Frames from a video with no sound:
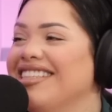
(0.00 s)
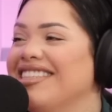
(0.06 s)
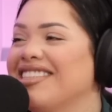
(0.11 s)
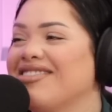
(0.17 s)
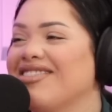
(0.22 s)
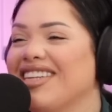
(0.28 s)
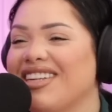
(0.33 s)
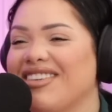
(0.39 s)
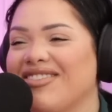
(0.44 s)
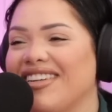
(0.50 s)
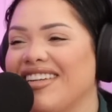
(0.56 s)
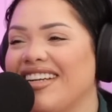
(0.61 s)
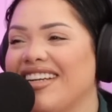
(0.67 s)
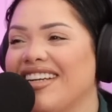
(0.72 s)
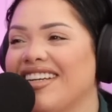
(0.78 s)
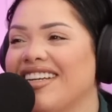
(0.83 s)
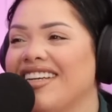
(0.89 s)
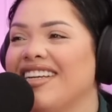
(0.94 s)
It's really
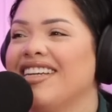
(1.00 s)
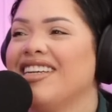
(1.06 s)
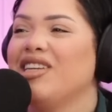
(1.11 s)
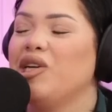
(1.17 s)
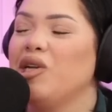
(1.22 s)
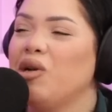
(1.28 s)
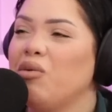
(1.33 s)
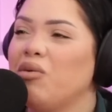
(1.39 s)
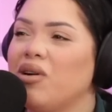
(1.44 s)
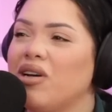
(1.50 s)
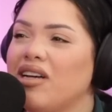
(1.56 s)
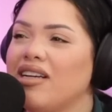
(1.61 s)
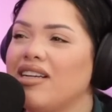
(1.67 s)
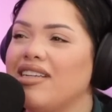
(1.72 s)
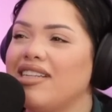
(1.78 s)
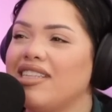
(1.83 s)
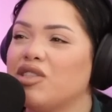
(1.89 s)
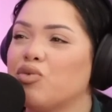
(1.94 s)
funny. You know
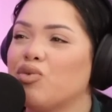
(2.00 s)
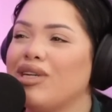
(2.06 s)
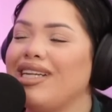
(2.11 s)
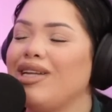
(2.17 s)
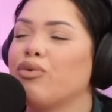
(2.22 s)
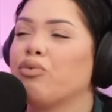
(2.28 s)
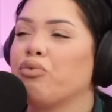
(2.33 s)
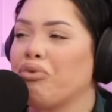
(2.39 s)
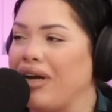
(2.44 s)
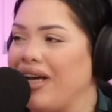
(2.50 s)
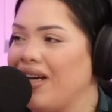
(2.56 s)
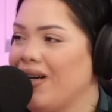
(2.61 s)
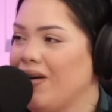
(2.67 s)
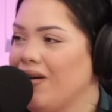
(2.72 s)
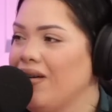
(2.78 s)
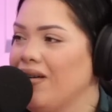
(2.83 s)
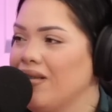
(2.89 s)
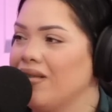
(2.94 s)
what? It's really
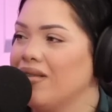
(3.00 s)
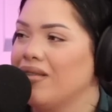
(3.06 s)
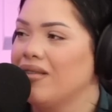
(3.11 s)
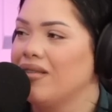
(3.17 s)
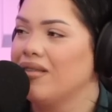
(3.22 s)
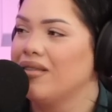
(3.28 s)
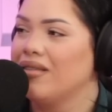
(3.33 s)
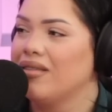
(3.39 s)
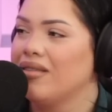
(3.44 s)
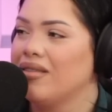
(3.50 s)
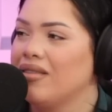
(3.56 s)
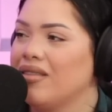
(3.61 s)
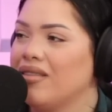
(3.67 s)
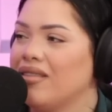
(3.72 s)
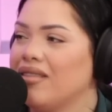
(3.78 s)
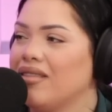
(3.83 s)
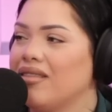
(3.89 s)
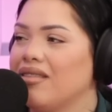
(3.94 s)
rare. It's so
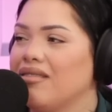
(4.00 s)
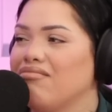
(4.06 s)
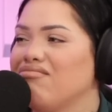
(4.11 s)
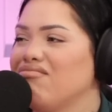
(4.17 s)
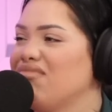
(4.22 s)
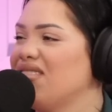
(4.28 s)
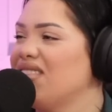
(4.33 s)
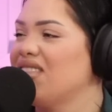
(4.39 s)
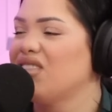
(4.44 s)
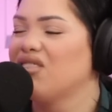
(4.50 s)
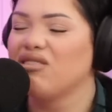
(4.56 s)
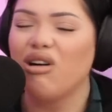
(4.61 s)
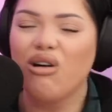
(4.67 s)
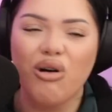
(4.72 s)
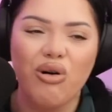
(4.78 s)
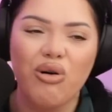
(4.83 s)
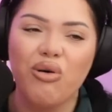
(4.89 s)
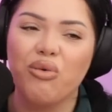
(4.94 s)
rare, but I'm
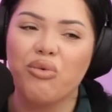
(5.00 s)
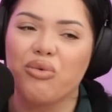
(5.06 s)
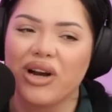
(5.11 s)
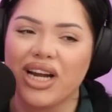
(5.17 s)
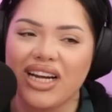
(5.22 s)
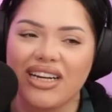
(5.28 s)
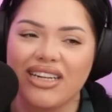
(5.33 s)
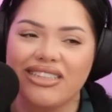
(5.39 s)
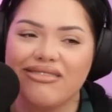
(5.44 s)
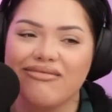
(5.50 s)
just like, rare.